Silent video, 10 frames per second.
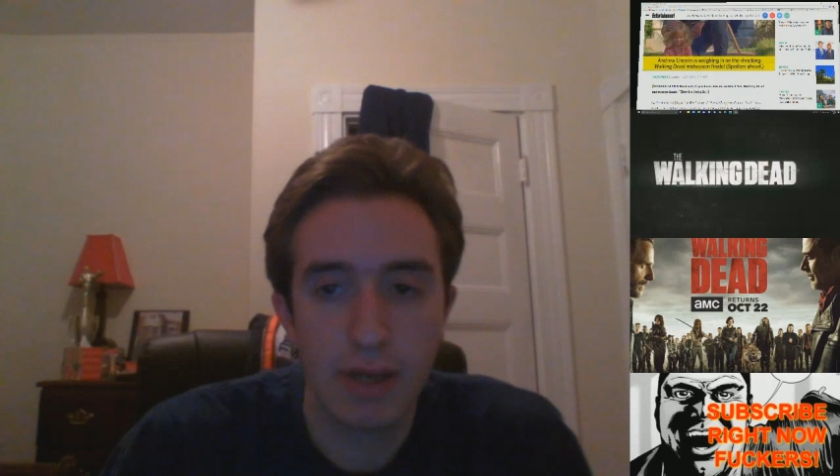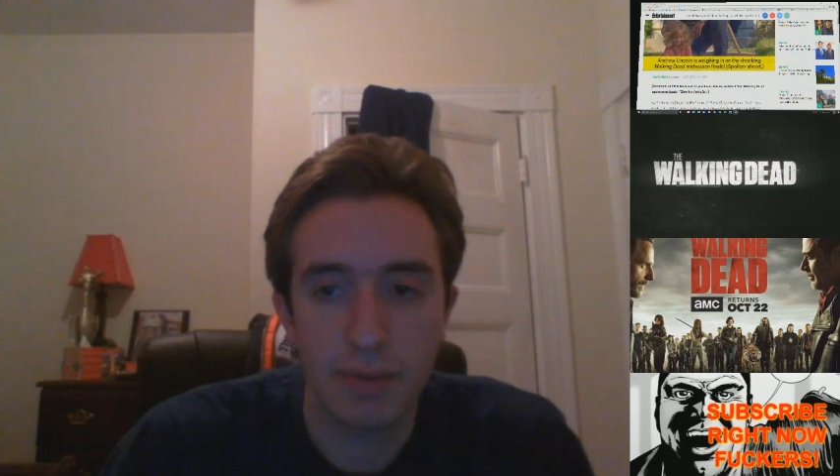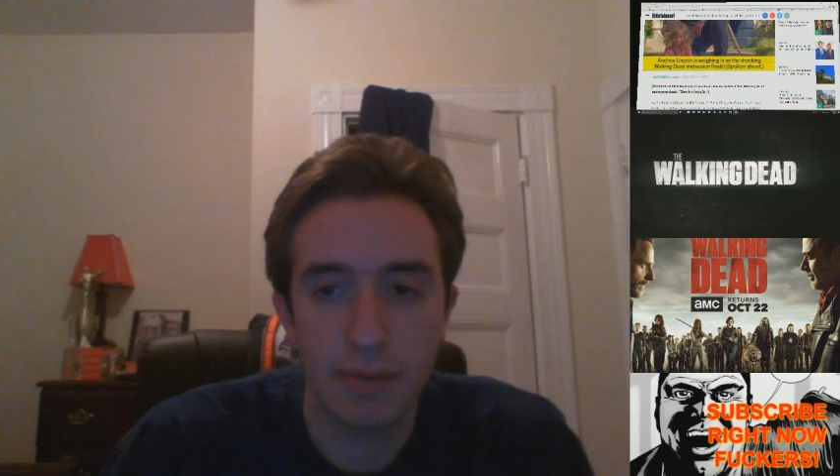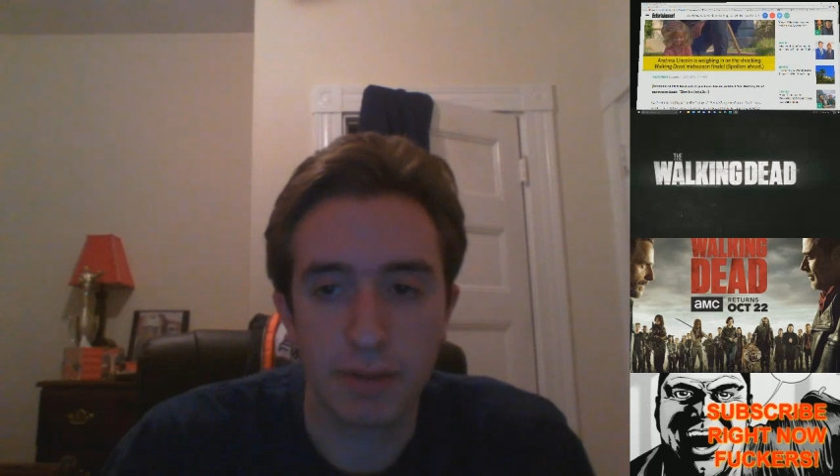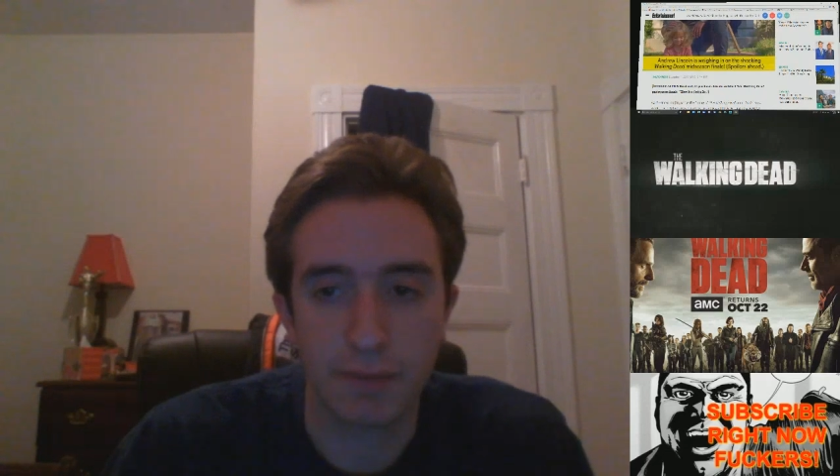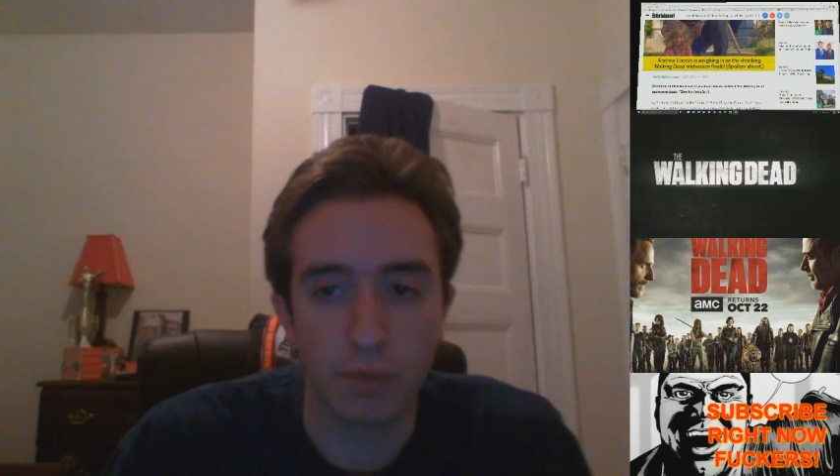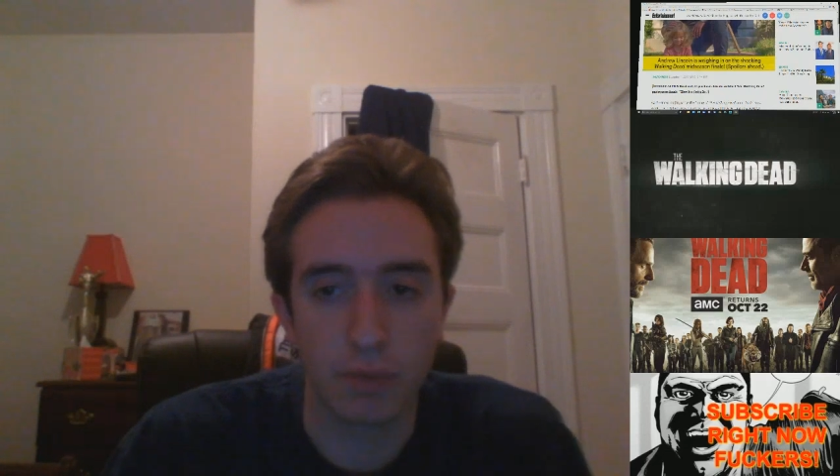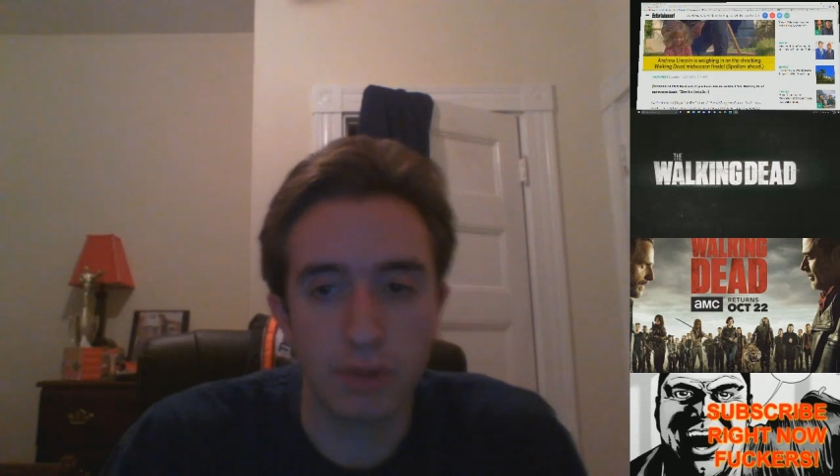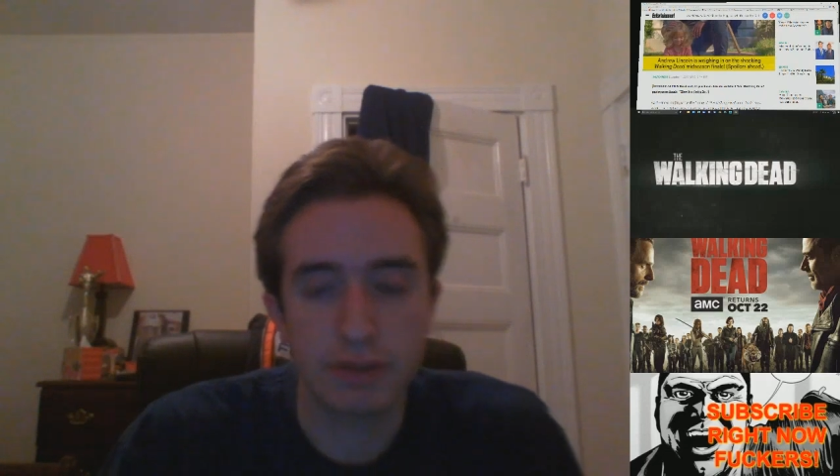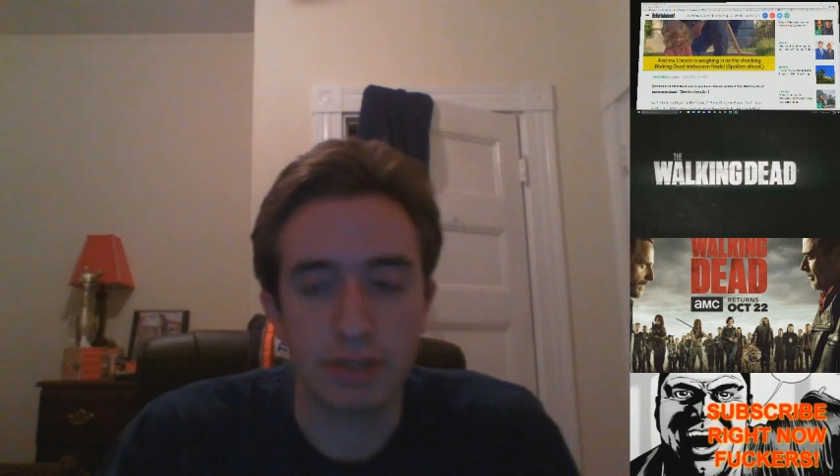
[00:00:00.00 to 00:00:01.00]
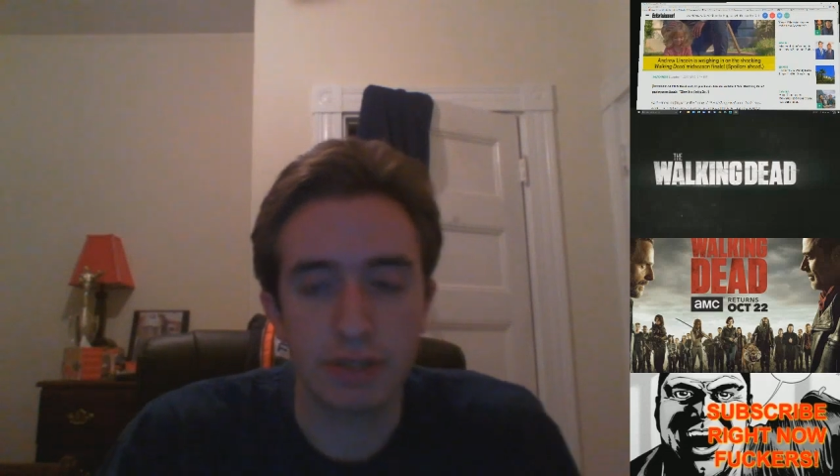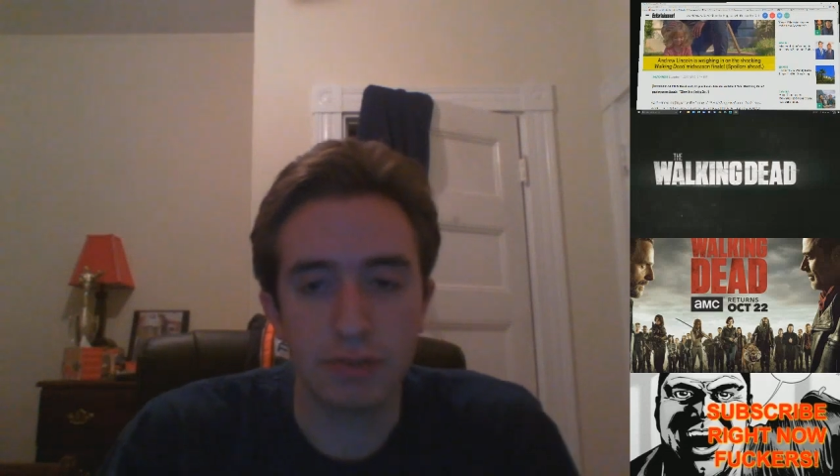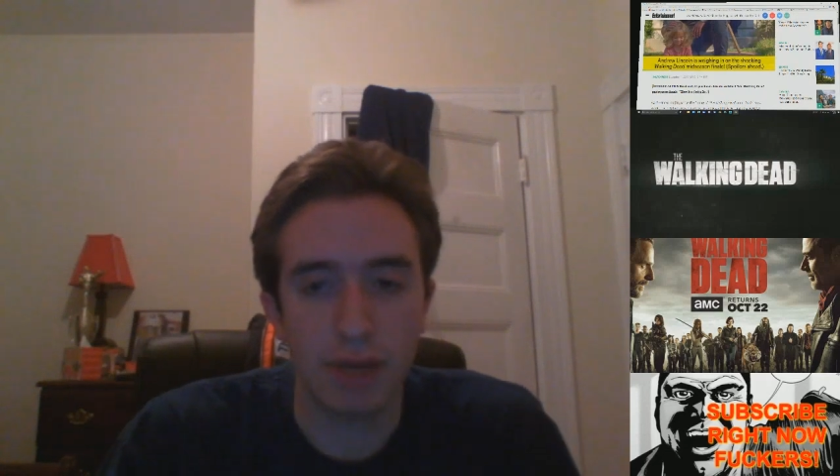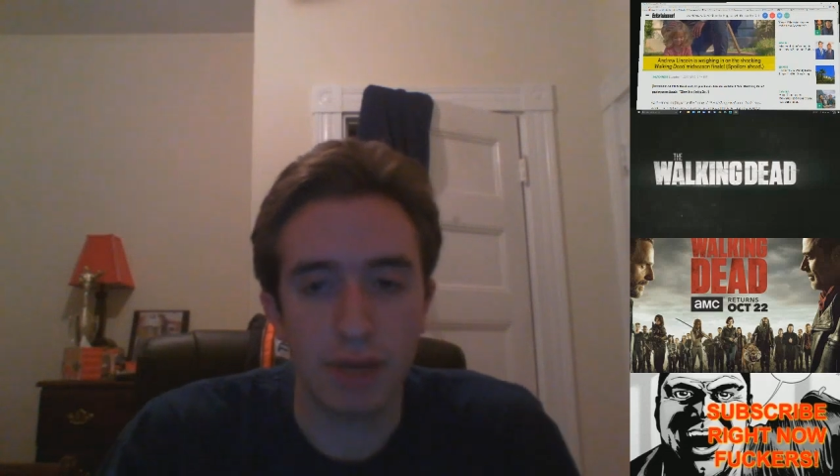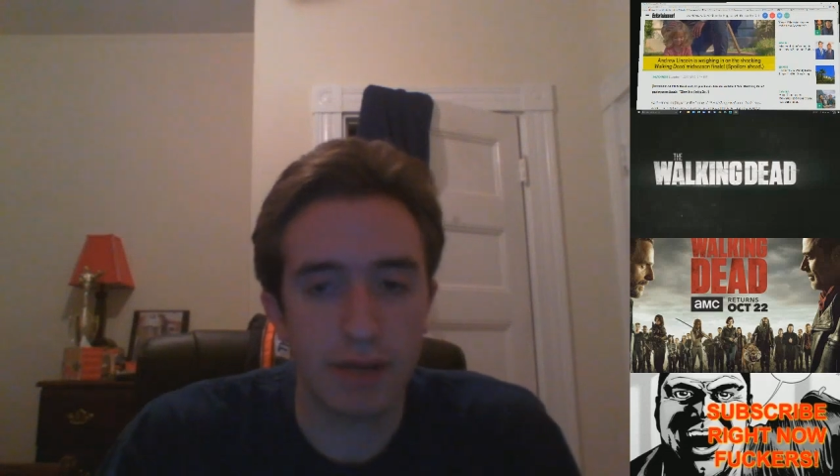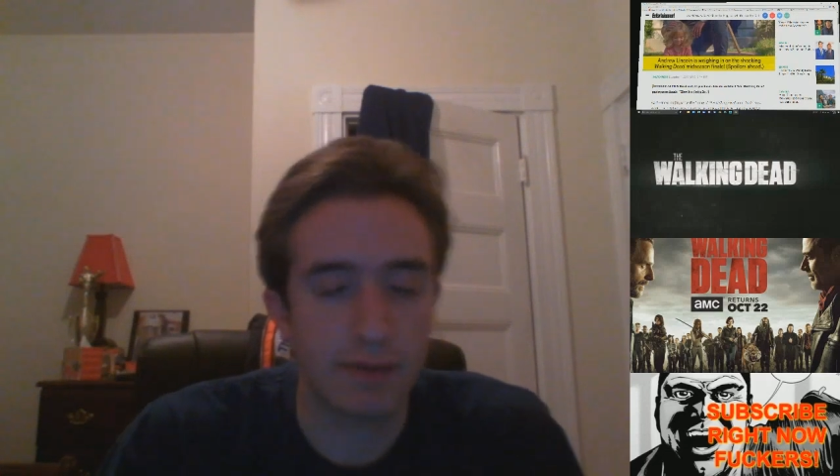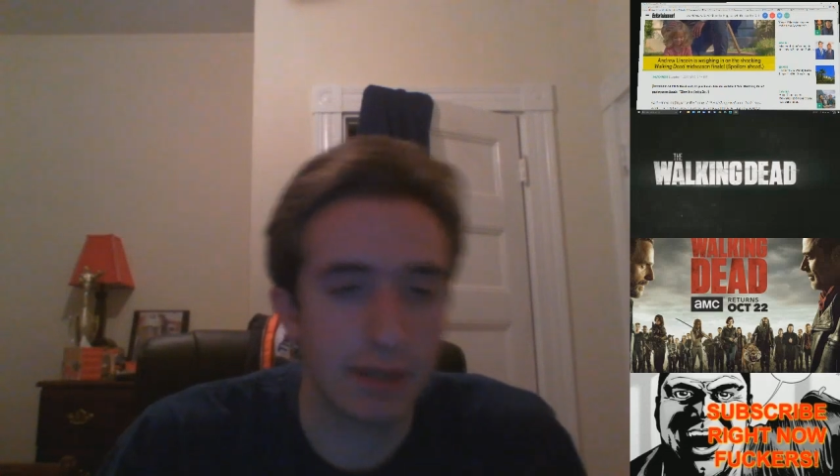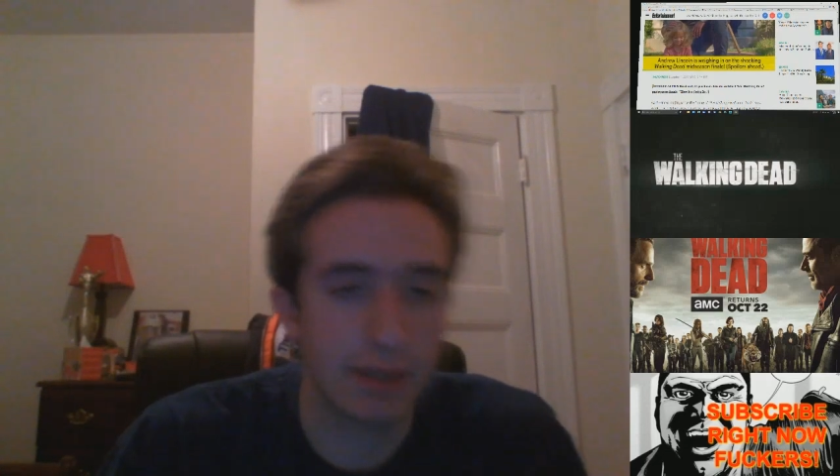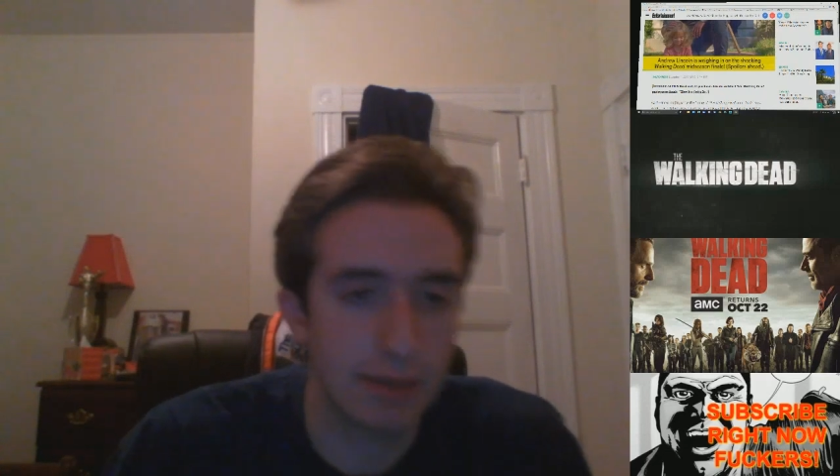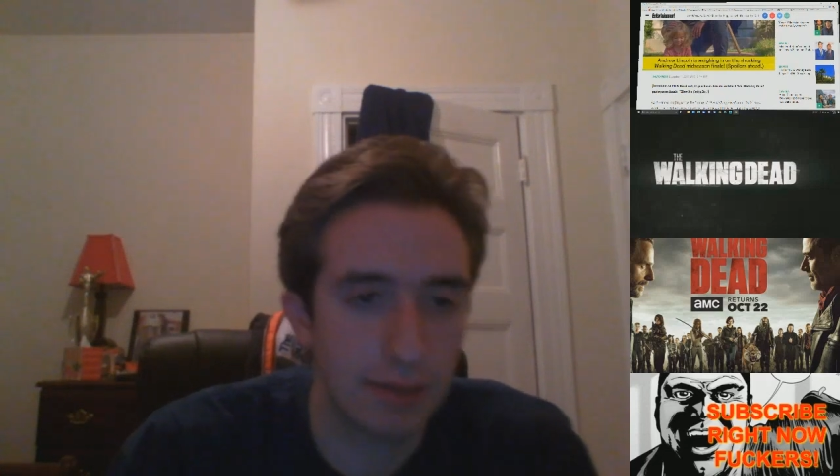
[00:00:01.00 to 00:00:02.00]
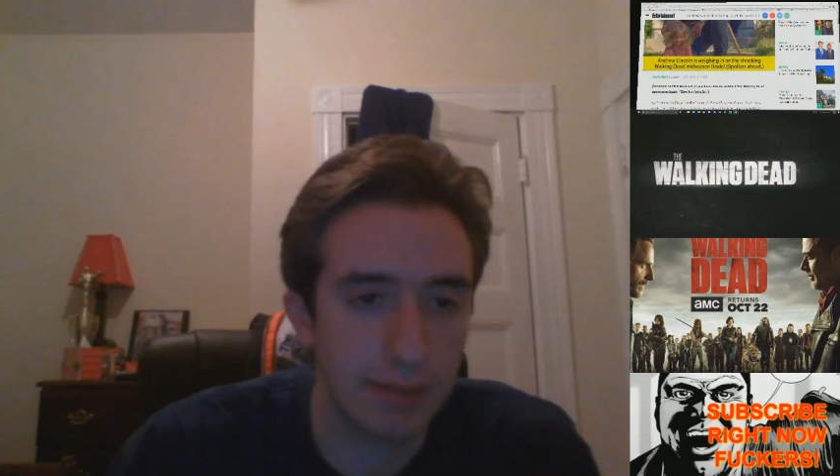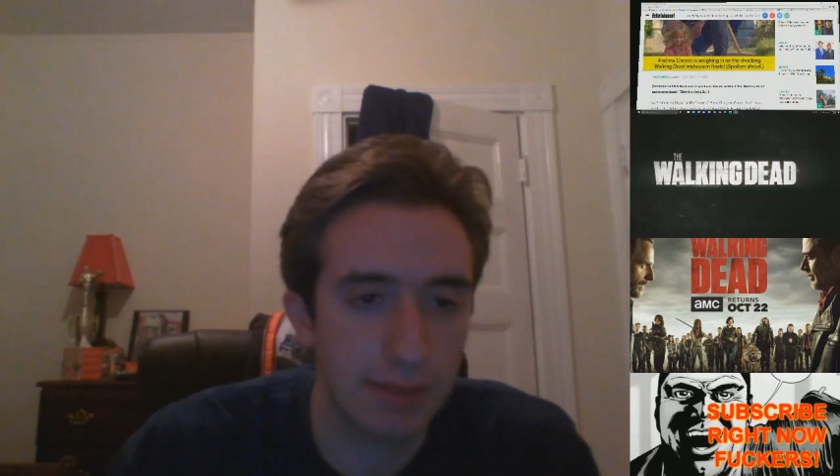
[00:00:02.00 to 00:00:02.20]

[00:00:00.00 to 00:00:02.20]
but for once, can you not say anything,